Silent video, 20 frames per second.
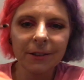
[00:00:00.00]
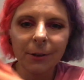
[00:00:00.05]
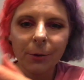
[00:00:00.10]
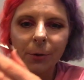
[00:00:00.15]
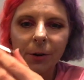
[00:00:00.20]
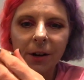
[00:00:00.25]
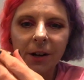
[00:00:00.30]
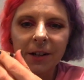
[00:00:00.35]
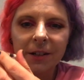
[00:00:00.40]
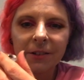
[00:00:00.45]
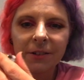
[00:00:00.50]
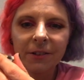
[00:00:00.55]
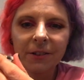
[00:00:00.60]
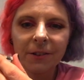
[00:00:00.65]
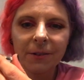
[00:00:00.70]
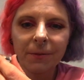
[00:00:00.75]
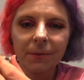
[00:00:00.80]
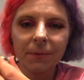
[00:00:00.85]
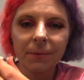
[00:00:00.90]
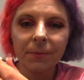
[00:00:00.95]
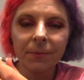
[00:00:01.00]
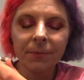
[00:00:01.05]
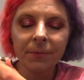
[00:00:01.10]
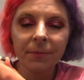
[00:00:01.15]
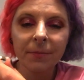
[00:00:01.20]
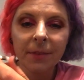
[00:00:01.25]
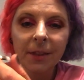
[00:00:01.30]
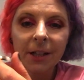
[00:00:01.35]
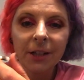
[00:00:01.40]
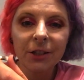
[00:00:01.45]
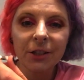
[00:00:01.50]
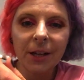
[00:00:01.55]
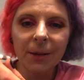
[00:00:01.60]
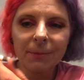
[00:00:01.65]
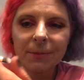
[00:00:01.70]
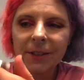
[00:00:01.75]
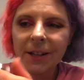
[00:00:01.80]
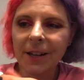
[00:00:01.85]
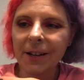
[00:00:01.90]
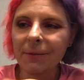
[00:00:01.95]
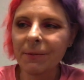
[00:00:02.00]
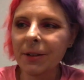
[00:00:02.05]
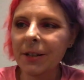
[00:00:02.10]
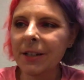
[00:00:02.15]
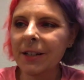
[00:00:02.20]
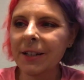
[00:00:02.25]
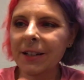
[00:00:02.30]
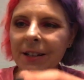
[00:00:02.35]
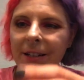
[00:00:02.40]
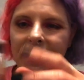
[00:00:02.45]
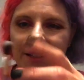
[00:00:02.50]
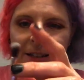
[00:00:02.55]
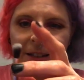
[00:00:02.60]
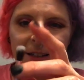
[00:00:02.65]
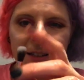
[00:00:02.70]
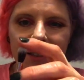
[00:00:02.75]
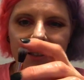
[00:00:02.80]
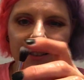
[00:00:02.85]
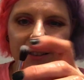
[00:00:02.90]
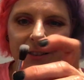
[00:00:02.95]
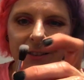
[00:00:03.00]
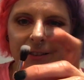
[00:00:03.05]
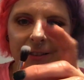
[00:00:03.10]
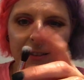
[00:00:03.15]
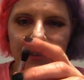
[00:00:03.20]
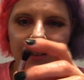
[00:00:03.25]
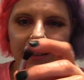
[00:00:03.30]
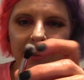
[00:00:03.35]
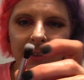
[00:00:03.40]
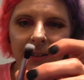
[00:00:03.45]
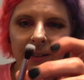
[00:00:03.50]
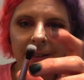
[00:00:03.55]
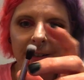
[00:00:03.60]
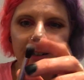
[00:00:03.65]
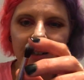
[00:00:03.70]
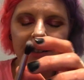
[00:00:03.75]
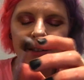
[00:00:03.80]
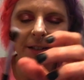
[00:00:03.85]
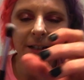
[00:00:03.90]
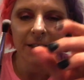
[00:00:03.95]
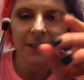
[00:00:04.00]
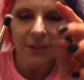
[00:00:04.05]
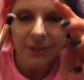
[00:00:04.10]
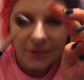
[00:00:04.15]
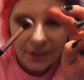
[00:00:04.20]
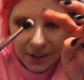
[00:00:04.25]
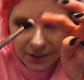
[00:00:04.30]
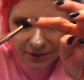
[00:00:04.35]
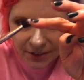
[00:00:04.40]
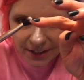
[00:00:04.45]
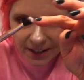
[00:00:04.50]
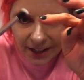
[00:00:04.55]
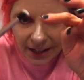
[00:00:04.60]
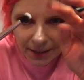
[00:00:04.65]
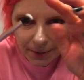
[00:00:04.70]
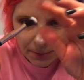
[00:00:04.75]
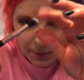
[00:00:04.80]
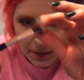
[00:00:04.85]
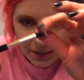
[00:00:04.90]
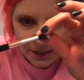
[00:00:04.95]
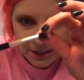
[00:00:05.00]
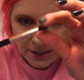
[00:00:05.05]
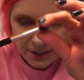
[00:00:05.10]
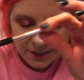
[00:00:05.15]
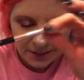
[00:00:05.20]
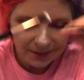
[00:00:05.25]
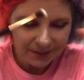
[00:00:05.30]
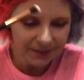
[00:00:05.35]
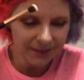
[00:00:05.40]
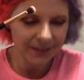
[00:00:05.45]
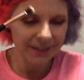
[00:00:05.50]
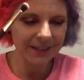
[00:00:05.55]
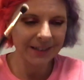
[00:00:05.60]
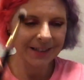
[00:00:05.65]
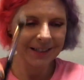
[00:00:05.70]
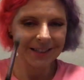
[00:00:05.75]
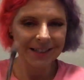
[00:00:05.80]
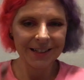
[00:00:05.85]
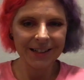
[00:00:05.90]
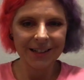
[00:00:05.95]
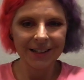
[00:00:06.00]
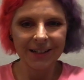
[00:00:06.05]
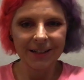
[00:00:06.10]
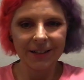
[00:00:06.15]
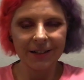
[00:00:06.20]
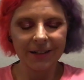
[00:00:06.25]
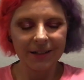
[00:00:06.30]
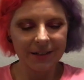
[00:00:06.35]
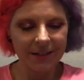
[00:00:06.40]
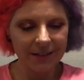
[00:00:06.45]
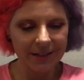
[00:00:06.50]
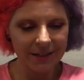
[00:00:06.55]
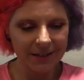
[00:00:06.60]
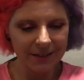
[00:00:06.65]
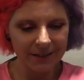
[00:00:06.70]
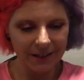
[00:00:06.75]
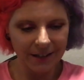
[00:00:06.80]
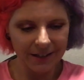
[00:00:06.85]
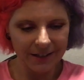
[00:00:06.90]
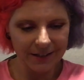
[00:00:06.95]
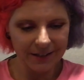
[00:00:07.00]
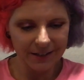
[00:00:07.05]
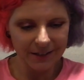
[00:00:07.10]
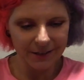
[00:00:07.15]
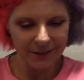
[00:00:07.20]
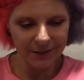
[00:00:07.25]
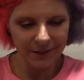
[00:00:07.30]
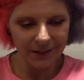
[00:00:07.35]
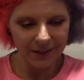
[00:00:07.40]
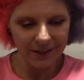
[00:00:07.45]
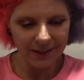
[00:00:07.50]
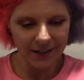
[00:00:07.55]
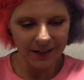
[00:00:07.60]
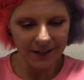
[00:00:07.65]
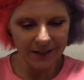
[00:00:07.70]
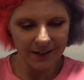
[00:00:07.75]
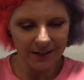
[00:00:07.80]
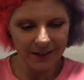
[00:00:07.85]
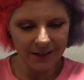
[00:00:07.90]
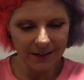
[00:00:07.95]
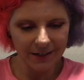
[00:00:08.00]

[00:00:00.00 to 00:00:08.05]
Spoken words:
the wand from Shape Tape. And this is a nice fluffy eye brush. Excited to try that.